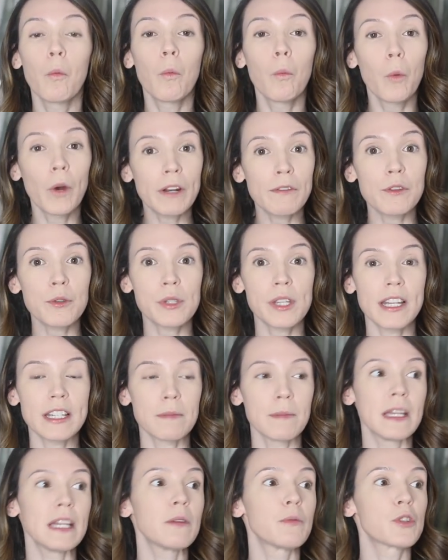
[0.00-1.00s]
one of you said to
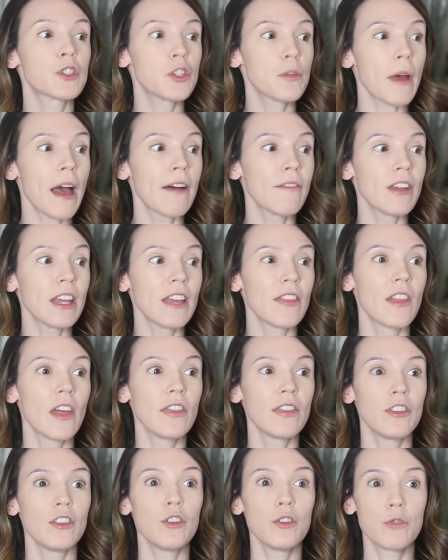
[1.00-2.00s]
me it was too heavy, and
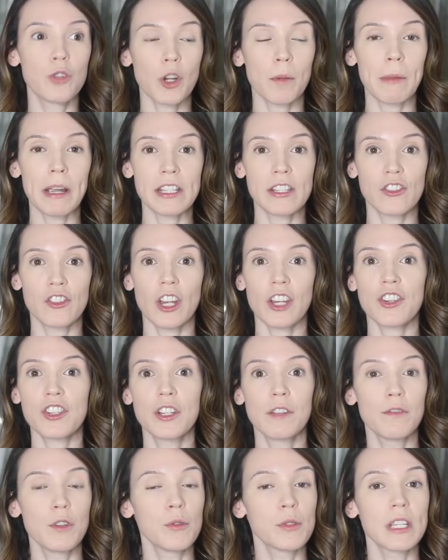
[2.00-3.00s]
then you took my suggestion
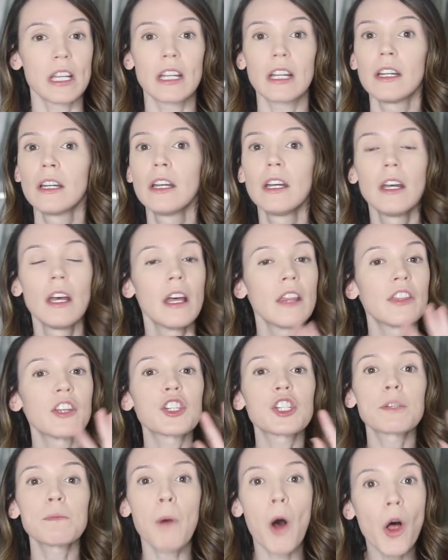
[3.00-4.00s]
of using the
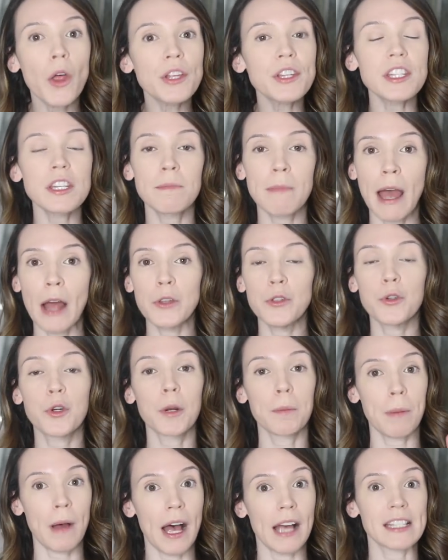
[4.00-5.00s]
smallest amount you
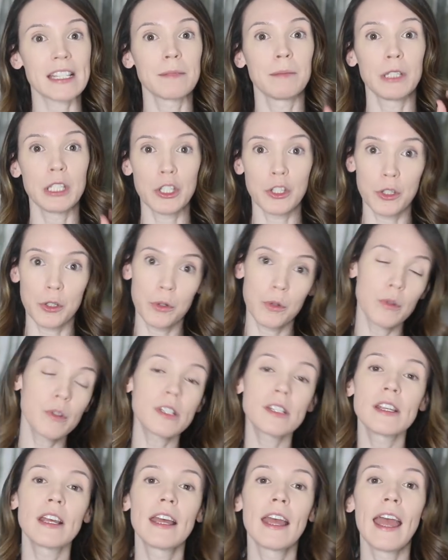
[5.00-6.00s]
could possibly
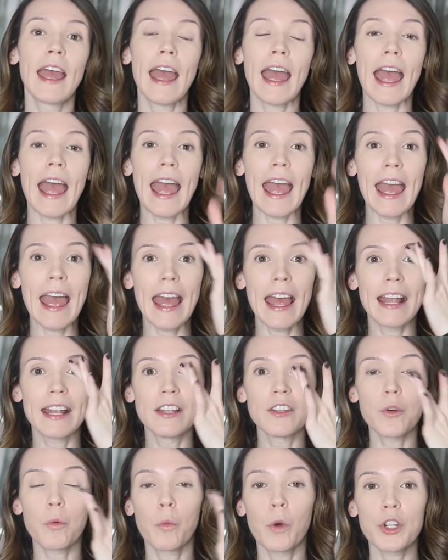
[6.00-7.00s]
use,
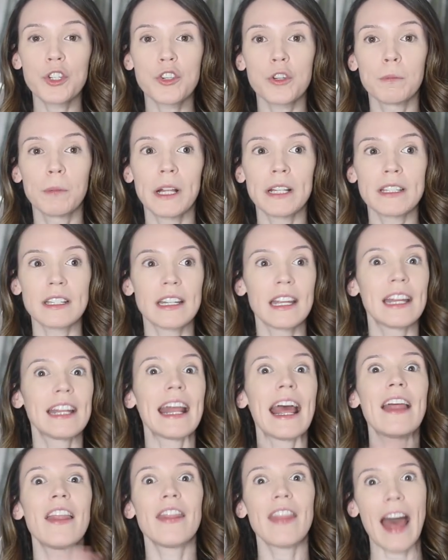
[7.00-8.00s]
and once you blend it in,
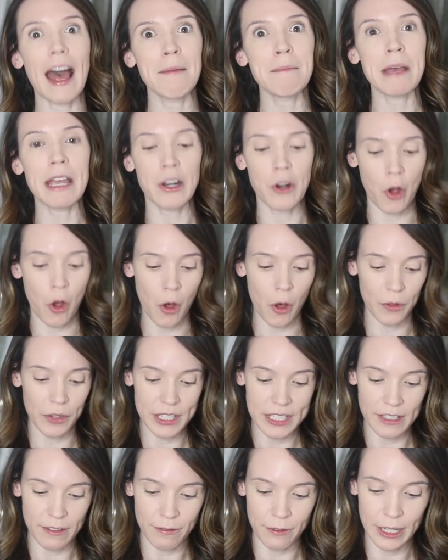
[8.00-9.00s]
and that made all the
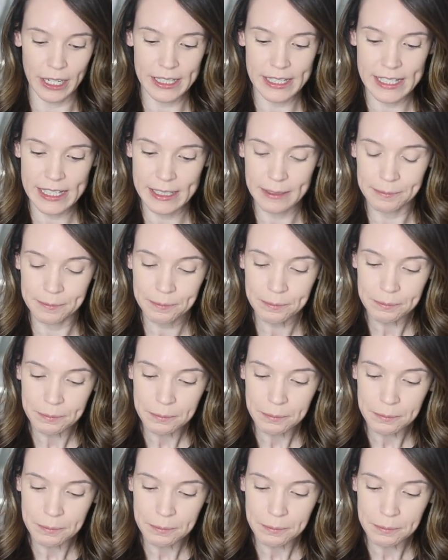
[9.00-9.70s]
difference.